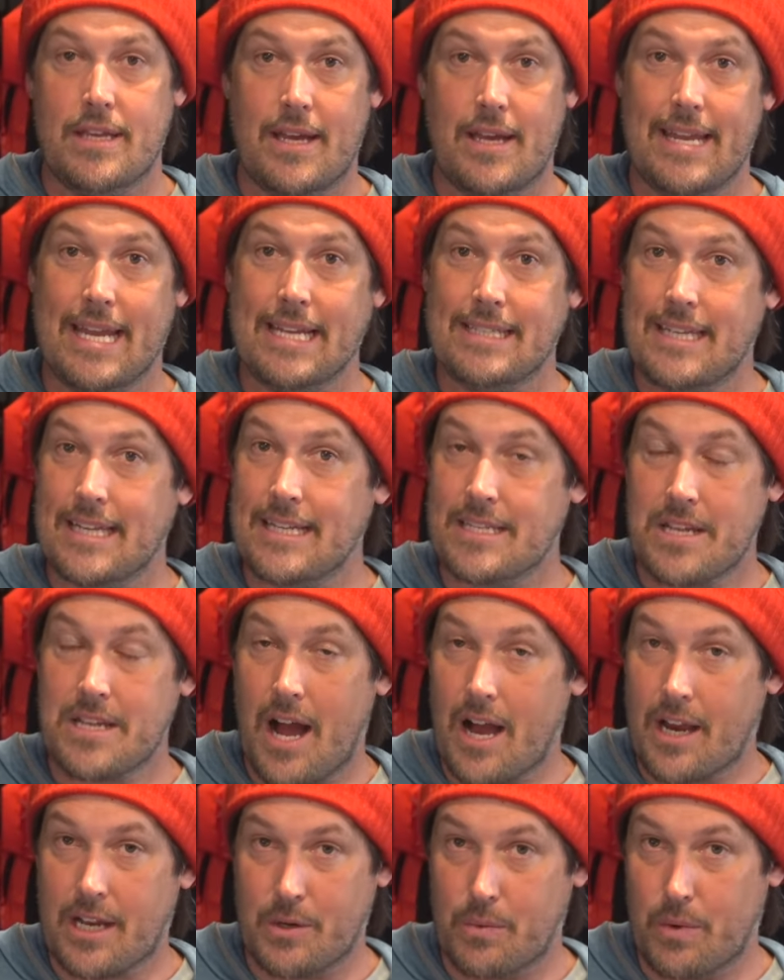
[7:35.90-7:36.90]
an 18 is
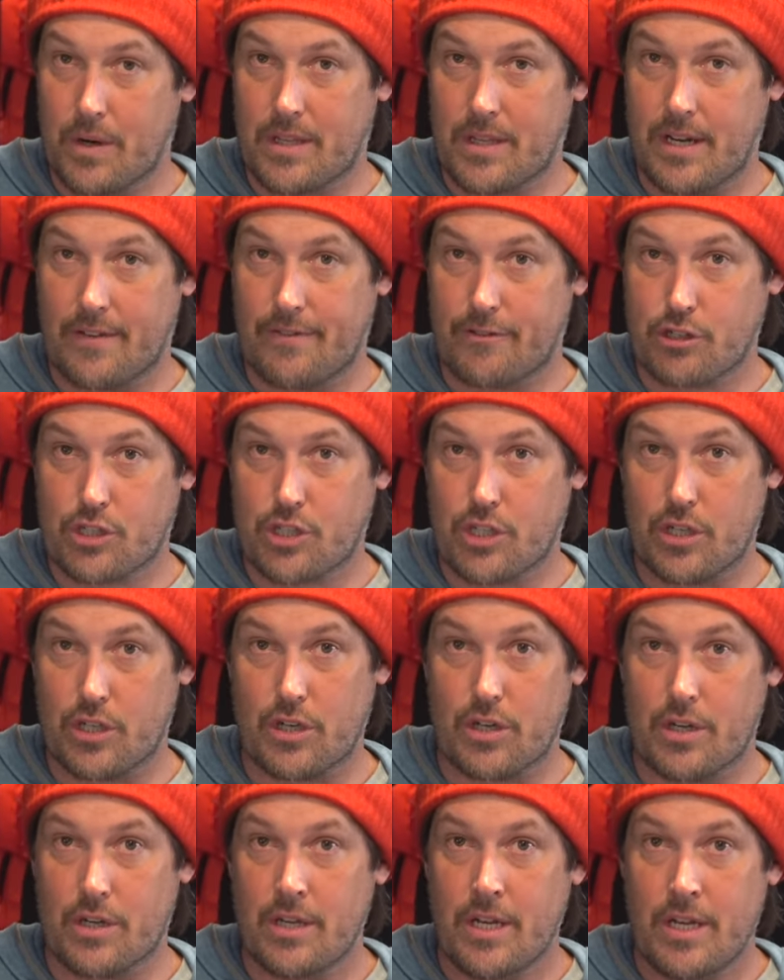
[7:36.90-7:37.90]
not going to work there for
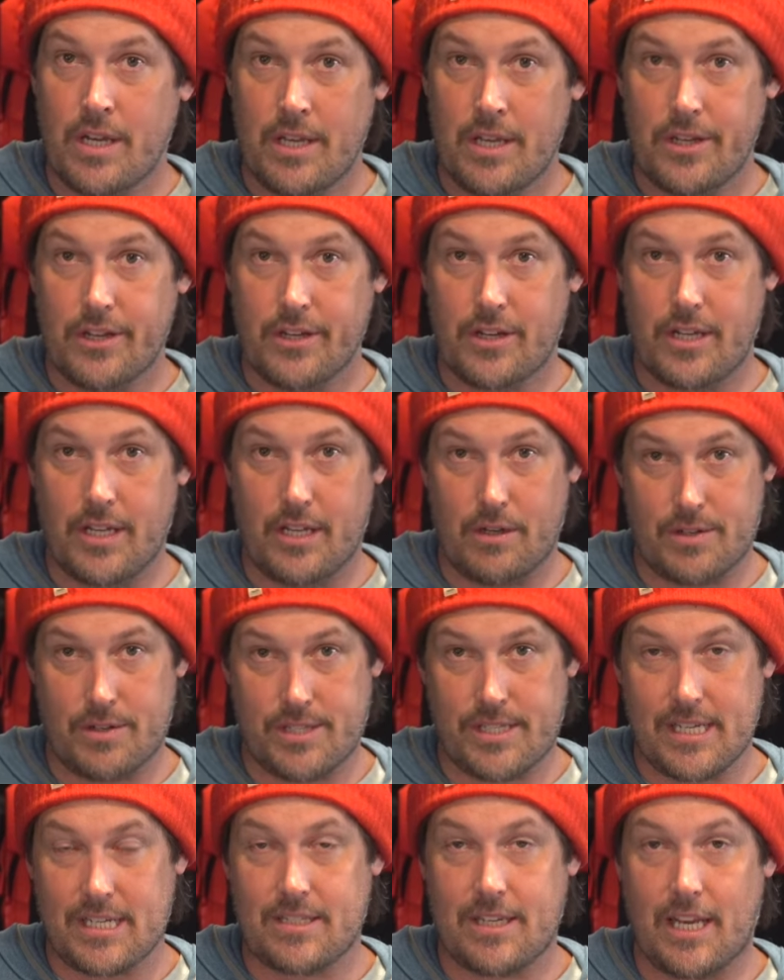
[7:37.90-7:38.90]
sure. You know, a
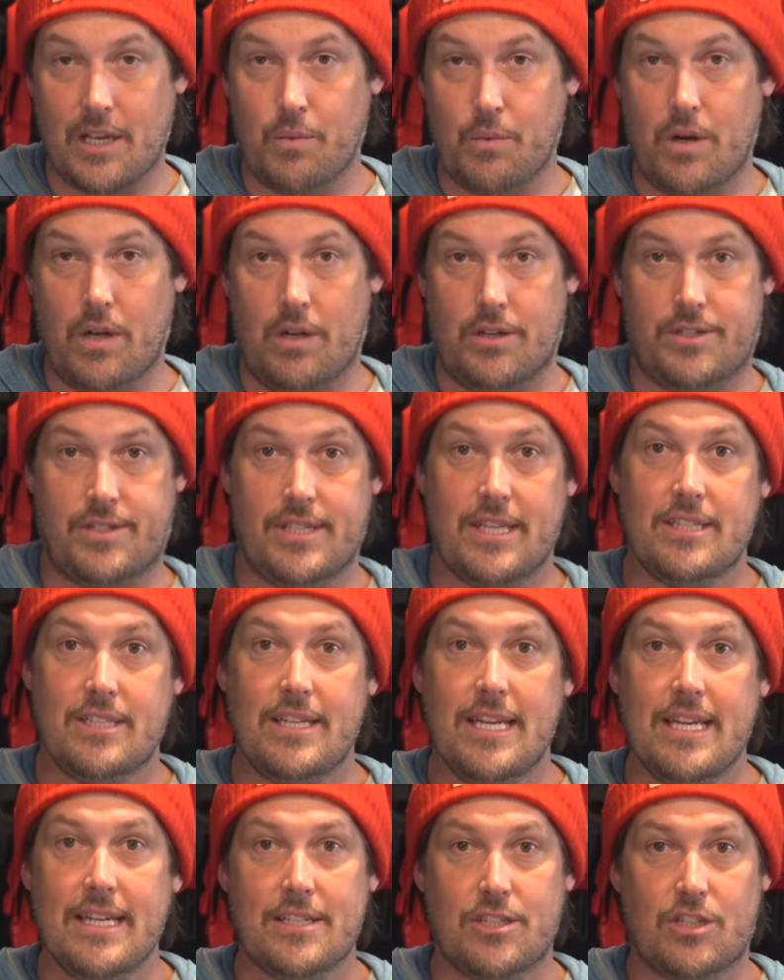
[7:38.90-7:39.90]
16 will.
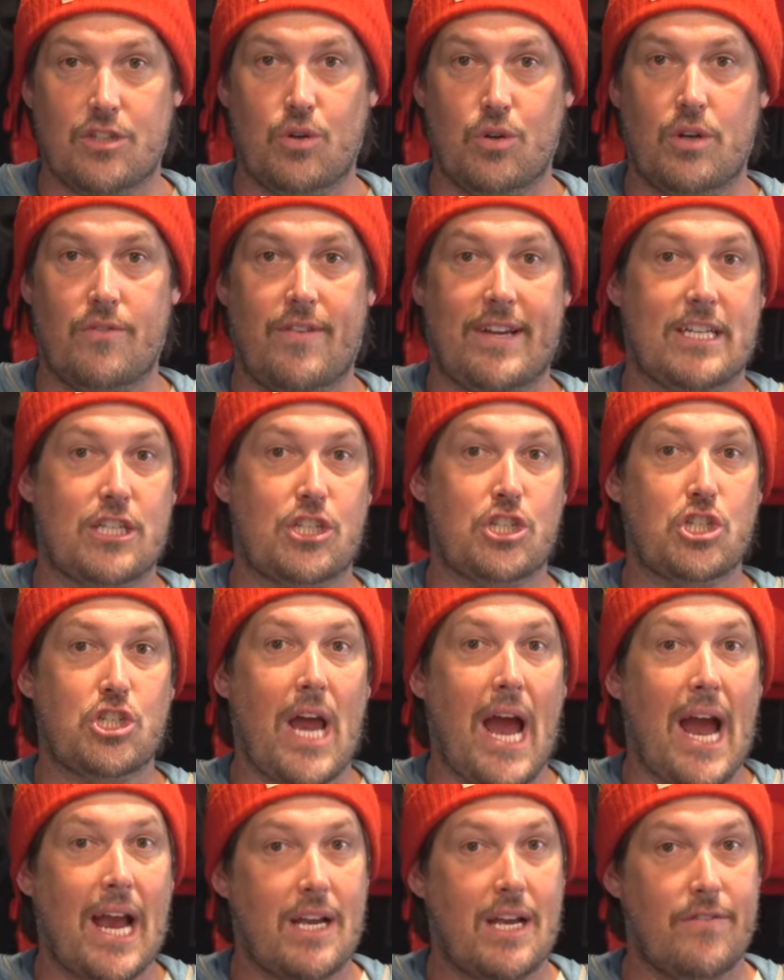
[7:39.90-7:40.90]
16 is sort of like a
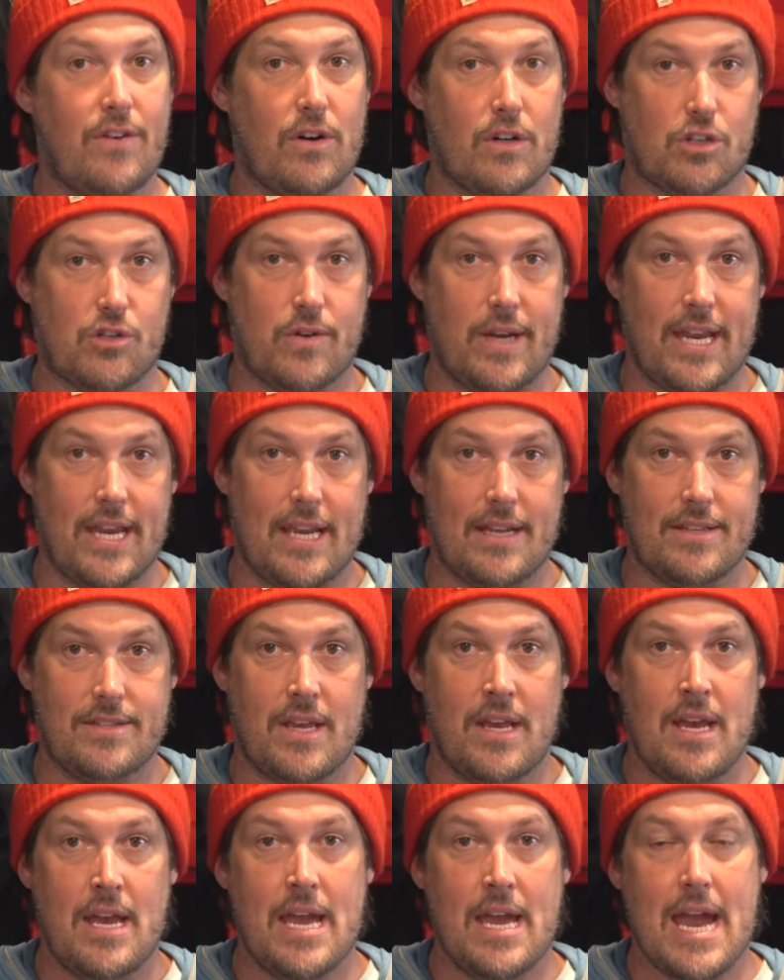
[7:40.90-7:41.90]
jack of all
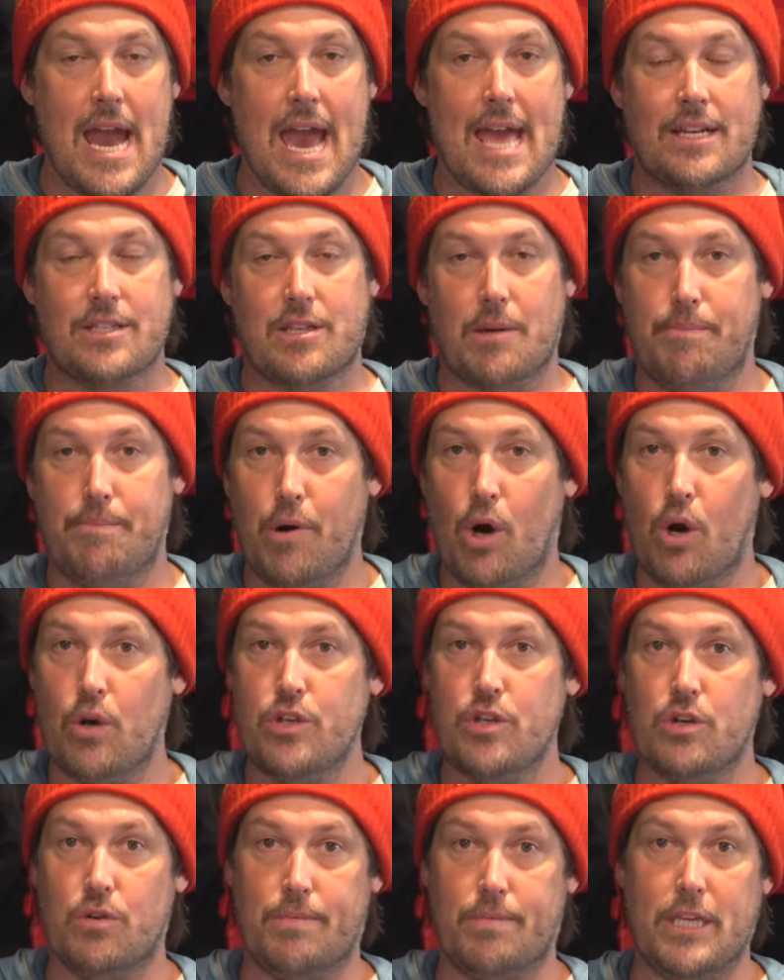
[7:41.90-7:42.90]
trades, and it's a
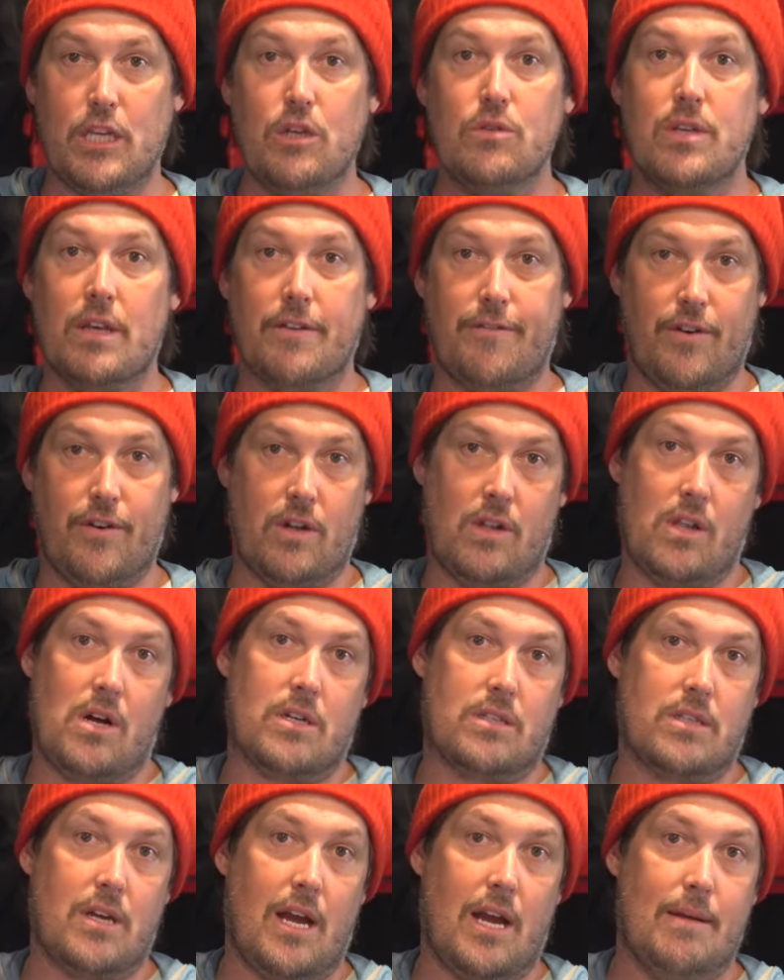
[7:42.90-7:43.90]
boat you'll be using for a
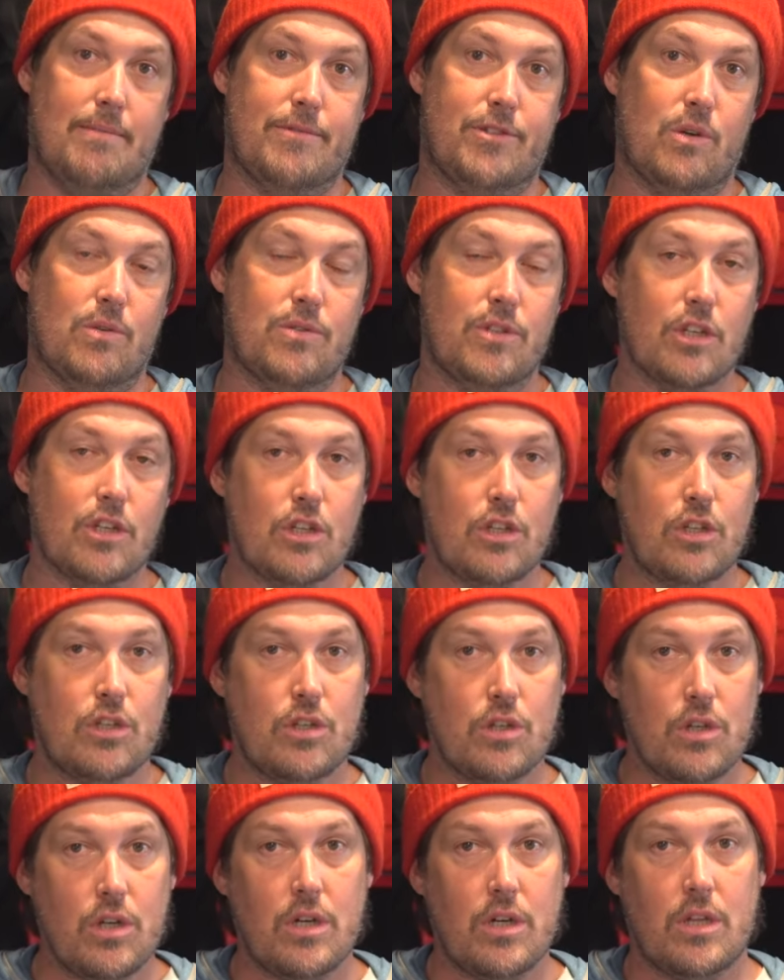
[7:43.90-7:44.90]
long time. So it's a
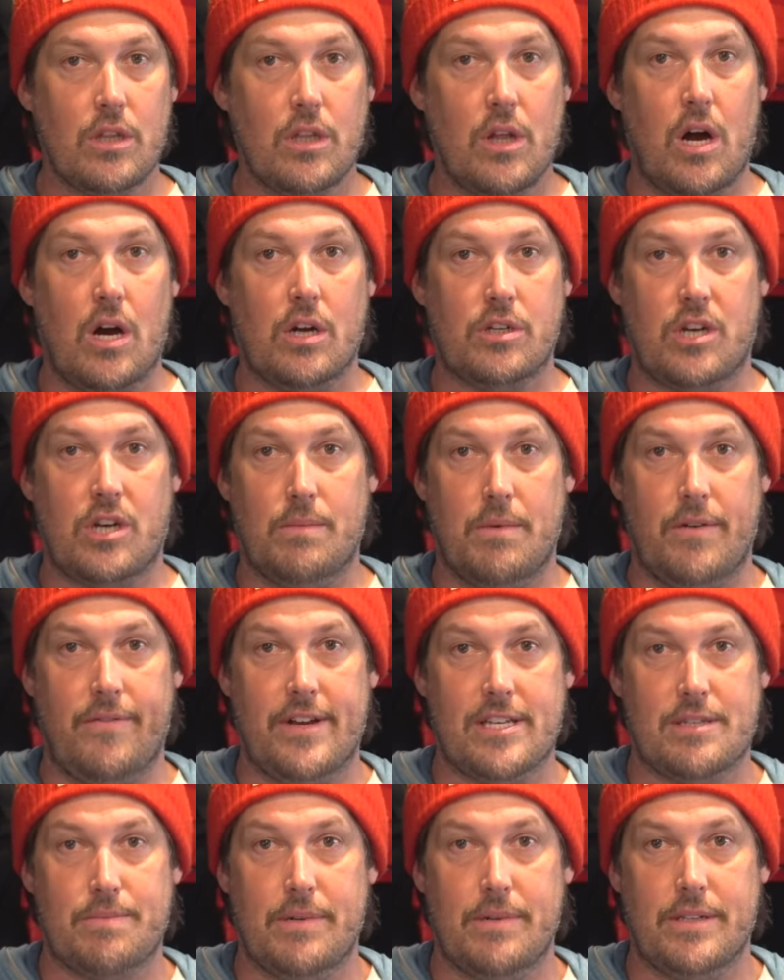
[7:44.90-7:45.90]
good long-term
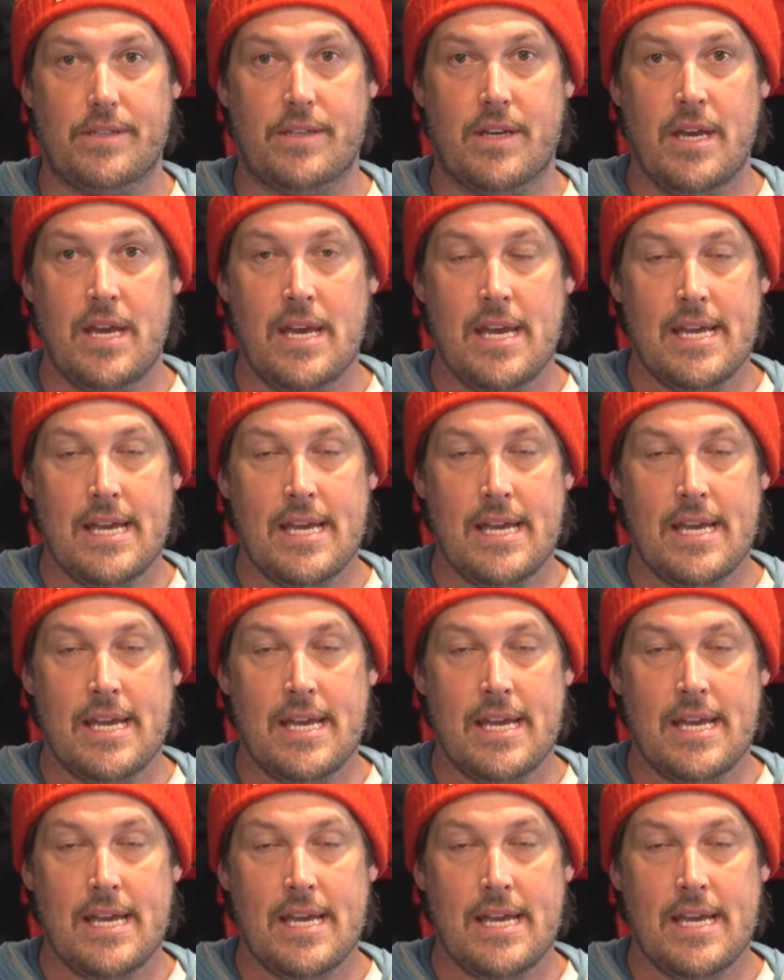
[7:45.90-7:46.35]
investment.